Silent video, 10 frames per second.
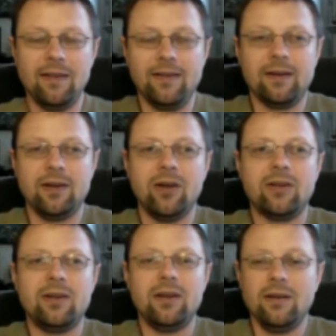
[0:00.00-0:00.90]
they're
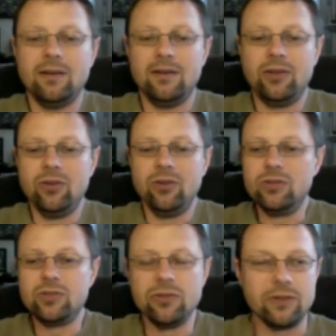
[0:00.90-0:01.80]
not
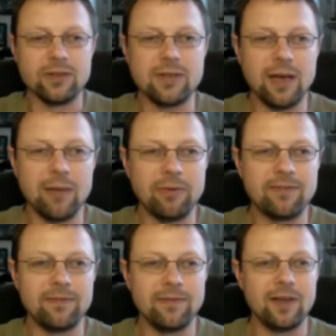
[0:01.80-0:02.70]
used to this type
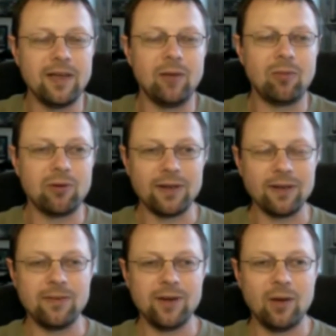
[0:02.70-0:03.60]
of
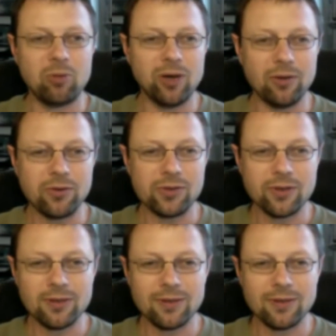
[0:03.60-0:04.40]
collaborative approach.